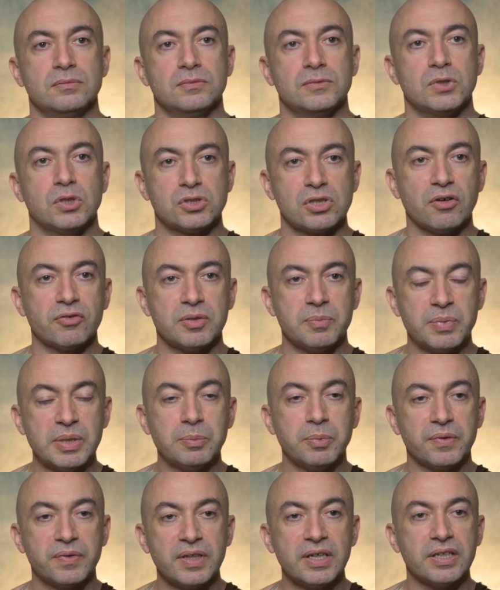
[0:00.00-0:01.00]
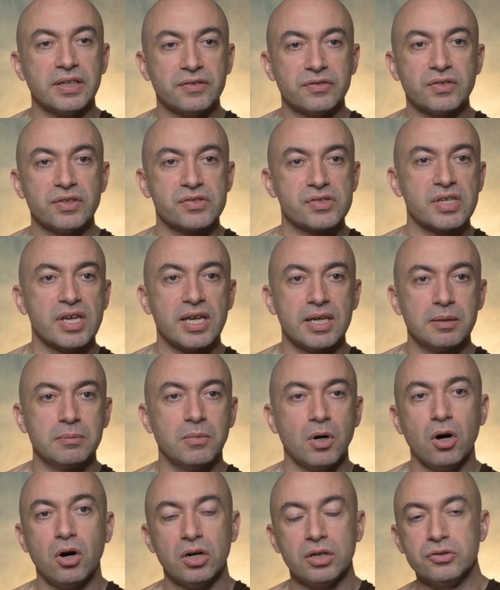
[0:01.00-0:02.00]
Because often people think it's the same.
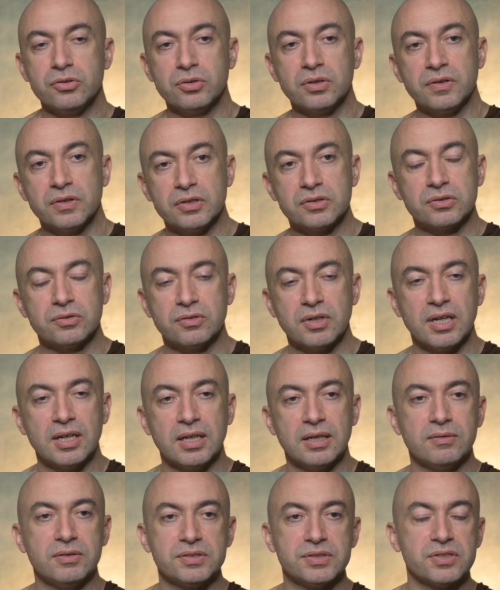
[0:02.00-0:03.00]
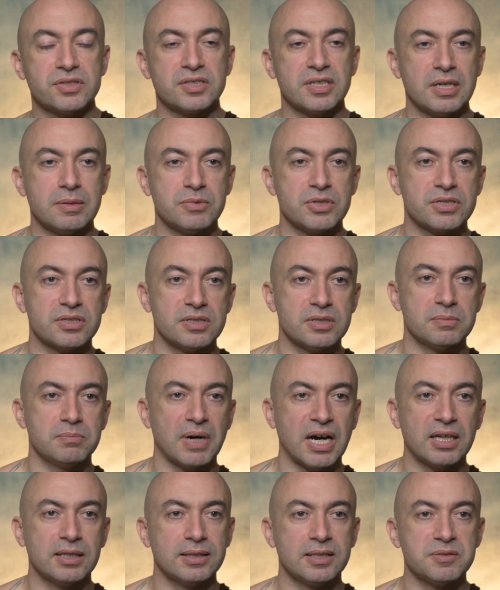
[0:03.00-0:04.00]
Enduring things on the right level is the same, just as
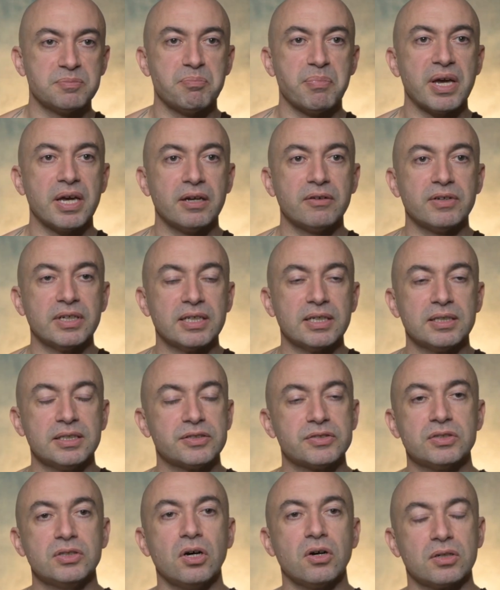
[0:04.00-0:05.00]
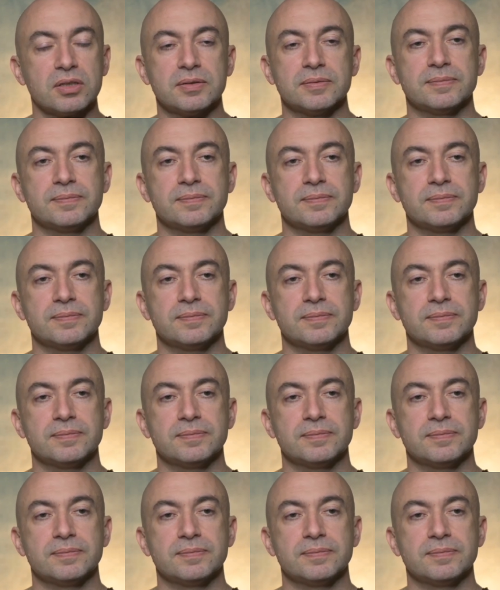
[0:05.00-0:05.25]
mindless bearing. It's not.